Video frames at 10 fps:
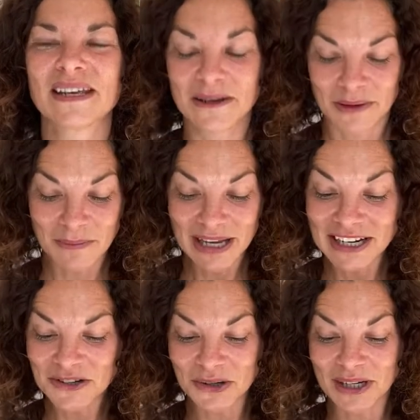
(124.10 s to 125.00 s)
But
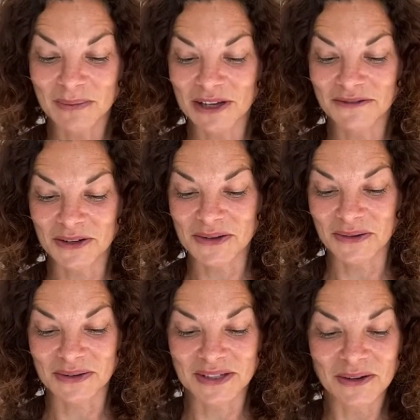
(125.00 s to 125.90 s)
many trilobite
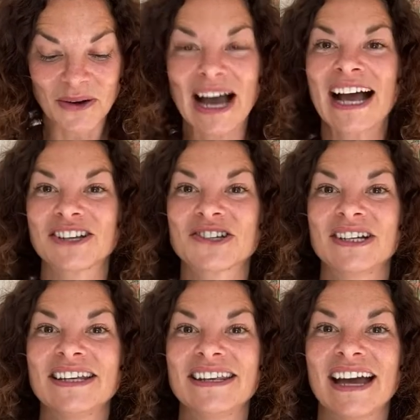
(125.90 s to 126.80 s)
fossils are not
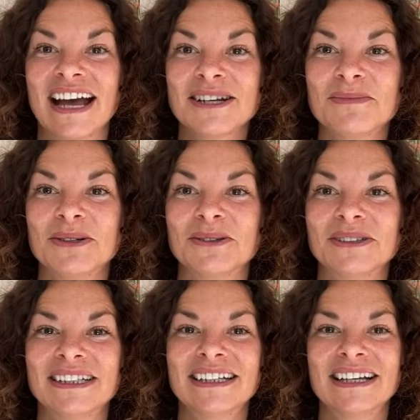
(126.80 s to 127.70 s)
actually the
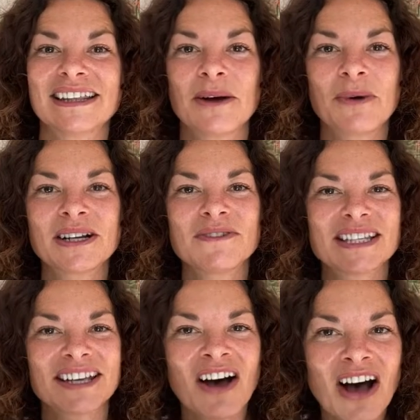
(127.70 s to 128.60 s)
animal, they're one of
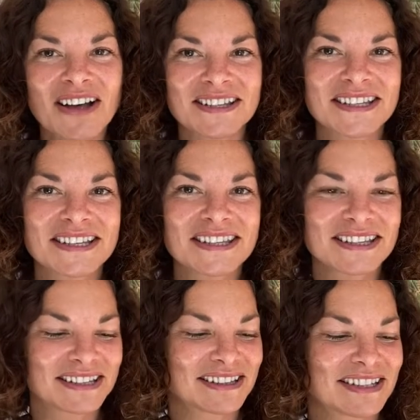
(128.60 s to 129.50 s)
its
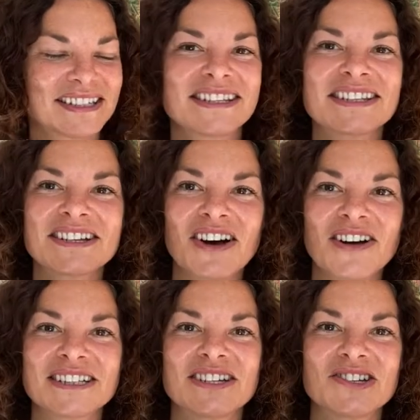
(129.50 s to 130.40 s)
husks, the
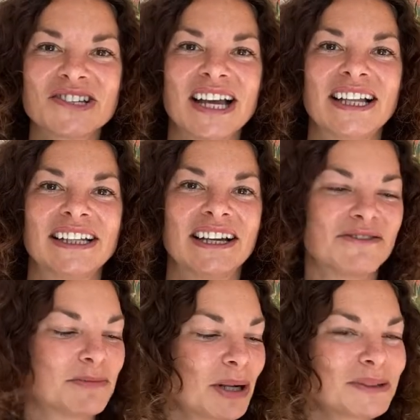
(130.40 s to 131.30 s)
discarded shell of
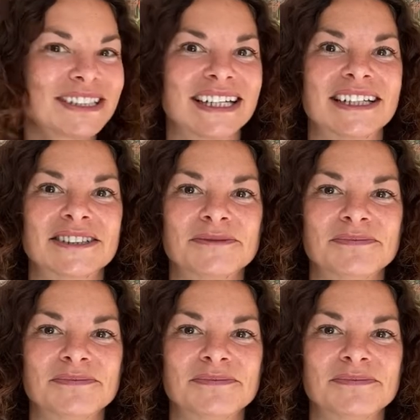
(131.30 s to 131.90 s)
a molting.